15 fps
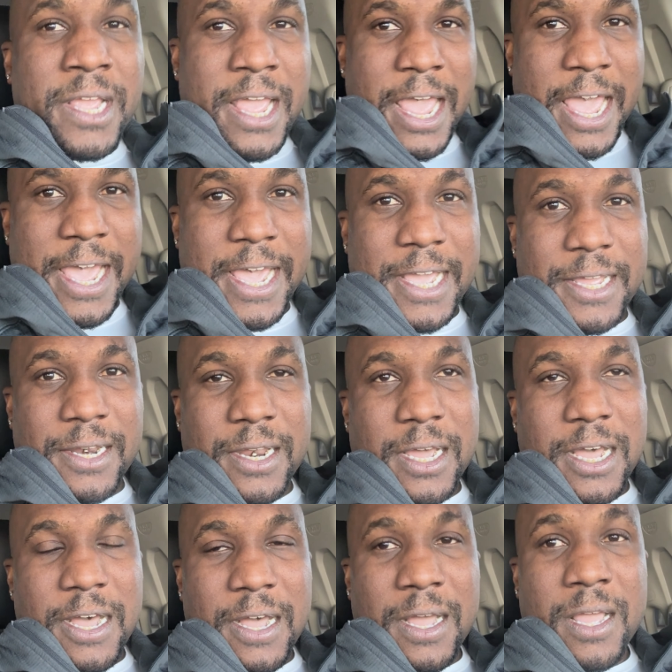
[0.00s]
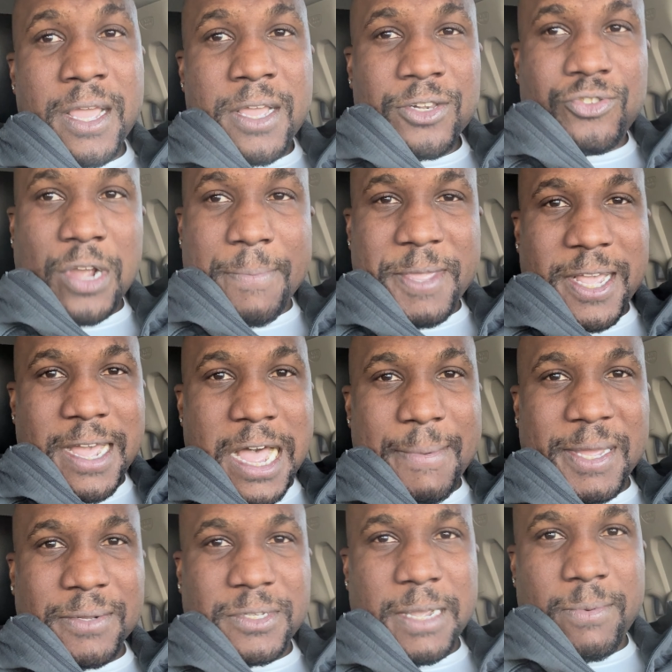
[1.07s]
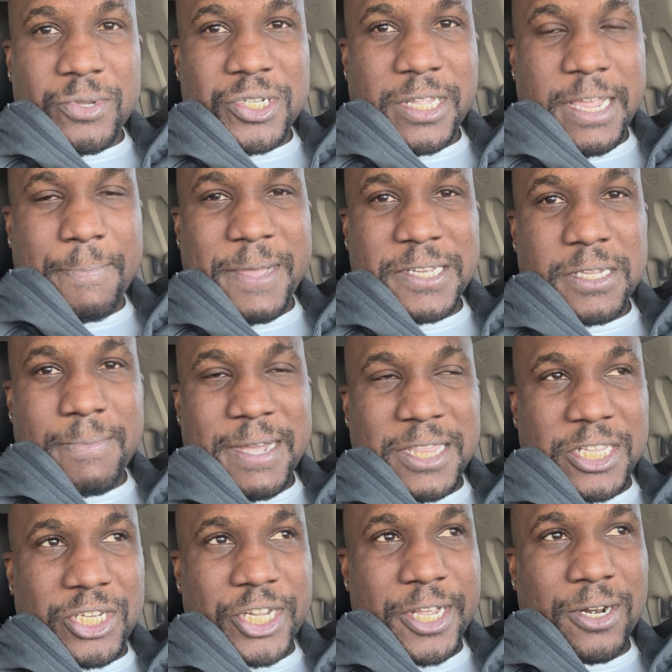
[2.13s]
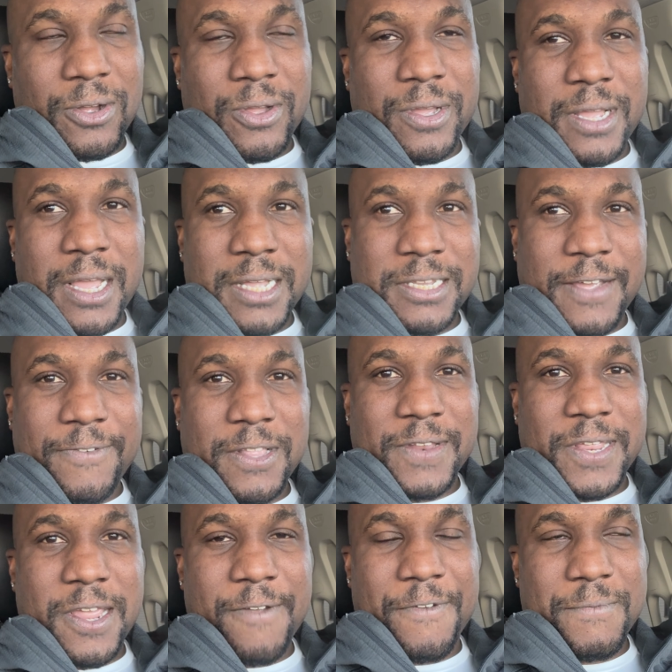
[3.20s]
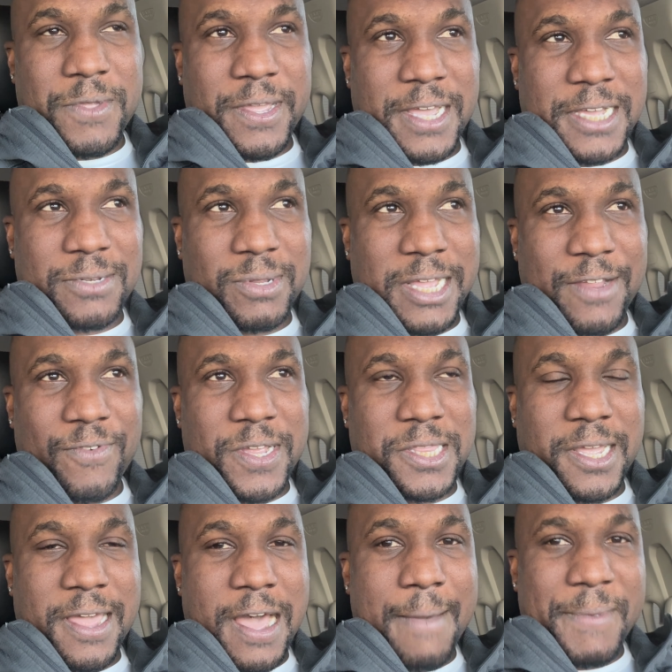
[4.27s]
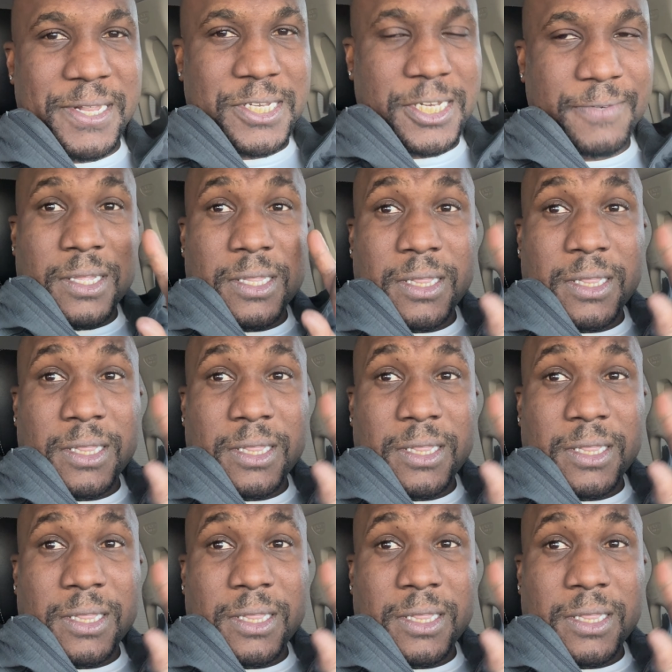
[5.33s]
And uh, drop me a comment. Tell me what you like best about the channel. I'd definitely hear from you guys. We like reading the comments.